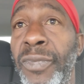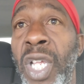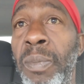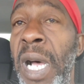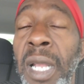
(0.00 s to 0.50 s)

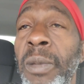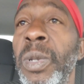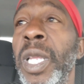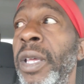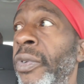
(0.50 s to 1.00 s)
Kabbalah
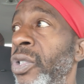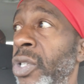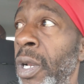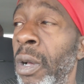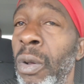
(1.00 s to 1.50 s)

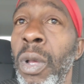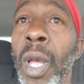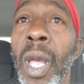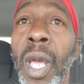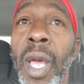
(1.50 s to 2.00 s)
believers, you know,
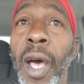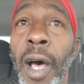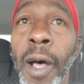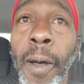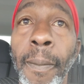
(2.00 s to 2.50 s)

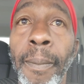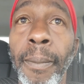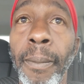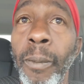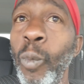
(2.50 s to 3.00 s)

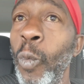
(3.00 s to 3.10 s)
um,